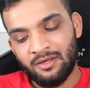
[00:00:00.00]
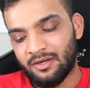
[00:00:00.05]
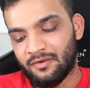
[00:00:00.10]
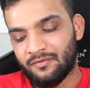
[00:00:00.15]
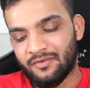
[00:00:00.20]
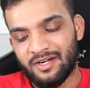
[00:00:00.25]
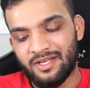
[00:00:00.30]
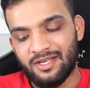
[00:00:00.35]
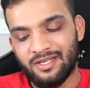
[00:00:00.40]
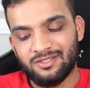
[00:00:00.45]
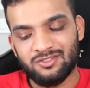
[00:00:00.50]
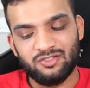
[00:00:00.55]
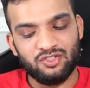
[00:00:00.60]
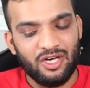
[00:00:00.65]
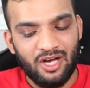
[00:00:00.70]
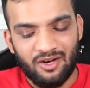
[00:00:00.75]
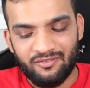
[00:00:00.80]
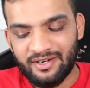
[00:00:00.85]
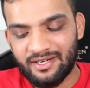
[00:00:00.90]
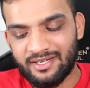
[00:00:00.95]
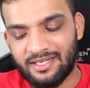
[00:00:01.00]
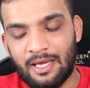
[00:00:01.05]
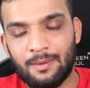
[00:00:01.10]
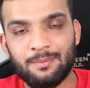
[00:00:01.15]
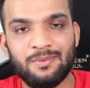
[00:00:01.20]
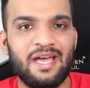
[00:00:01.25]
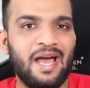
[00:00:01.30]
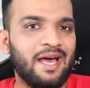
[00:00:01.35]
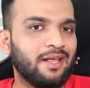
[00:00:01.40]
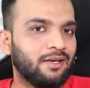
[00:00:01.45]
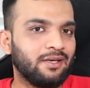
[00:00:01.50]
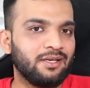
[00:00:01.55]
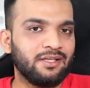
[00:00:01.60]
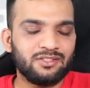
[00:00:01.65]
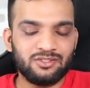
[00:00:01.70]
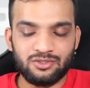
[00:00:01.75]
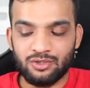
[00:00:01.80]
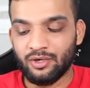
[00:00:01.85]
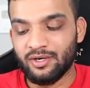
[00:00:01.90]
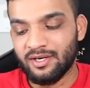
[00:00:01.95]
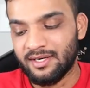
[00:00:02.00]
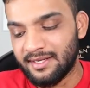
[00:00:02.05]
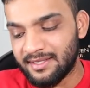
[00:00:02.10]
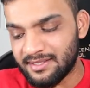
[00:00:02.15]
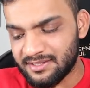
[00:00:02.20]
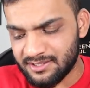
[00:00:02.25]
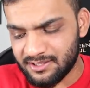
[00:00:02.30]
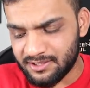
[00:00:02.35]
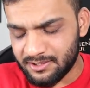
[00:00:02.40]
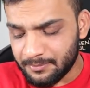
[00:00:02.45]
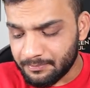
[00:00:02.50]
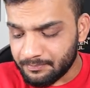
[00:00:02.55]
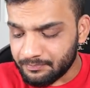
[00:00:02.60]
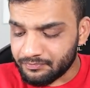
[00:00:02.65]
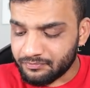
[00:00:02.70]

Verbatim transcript: If it is Java, it can be array list or a list.